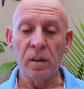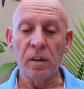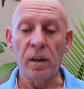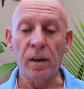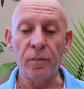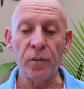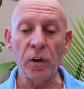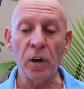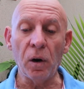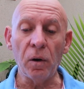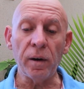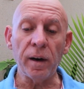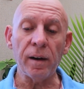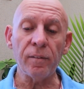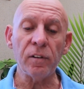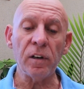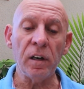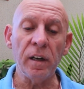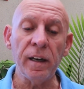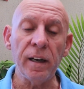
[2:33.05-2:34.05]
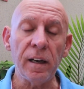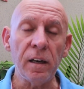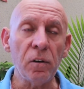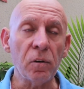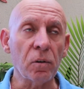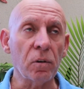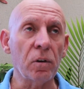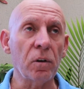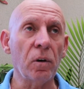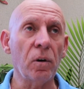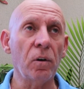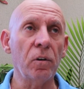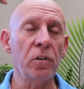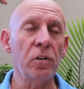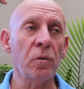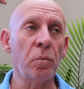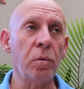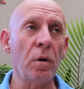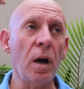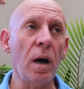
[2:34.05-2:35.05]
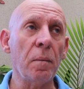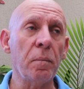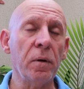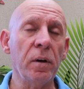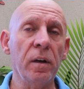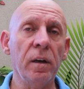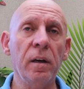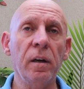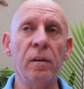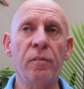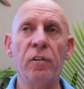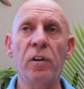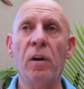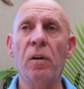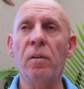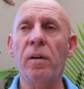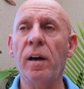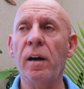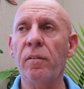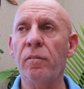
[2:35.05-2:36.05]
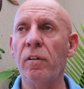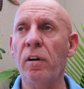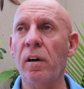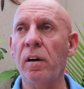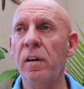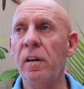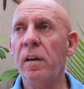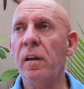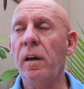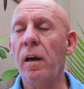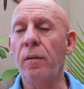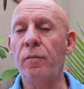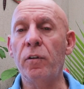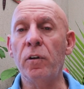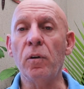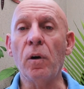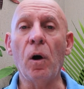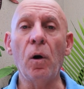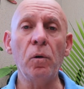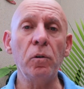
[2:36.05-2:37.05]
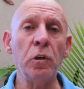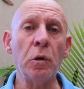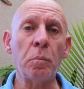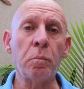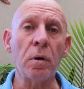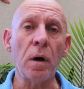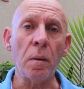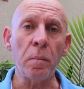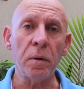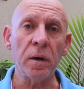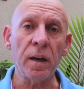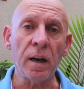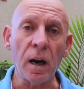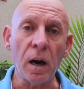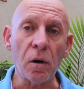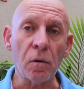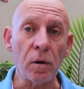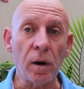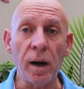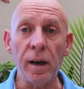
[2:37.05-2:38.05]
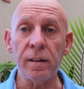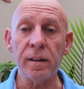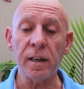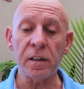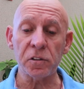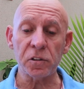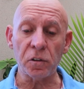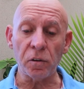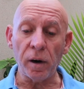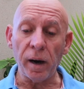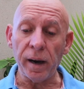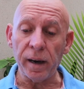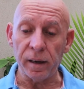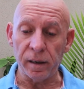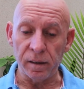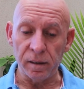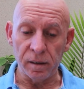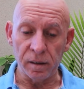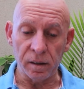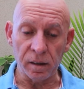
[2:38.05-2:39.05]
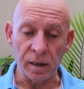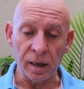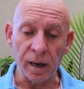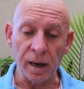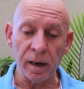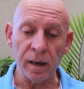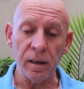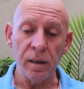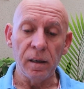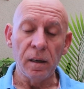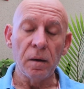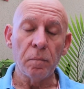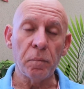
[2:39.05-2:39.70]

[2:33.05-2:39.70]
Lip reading: If you don't have a lien or on your property, if you own your property outright, that's great, okay?